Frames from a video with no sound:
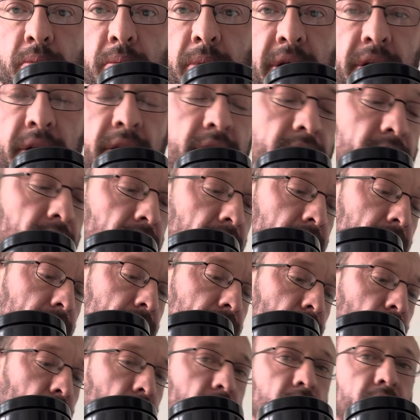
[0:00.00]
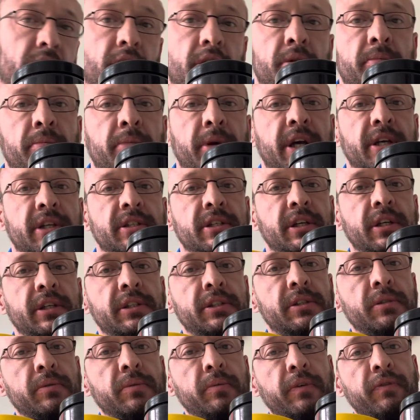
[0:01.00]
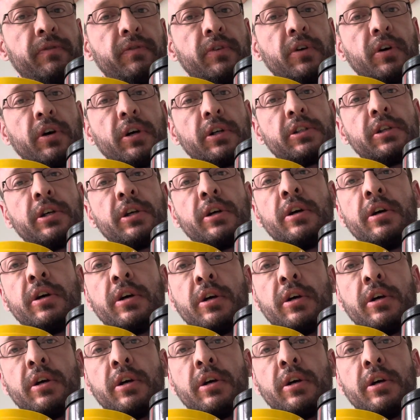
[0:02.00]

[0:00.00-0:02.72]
with the morning basics, we've got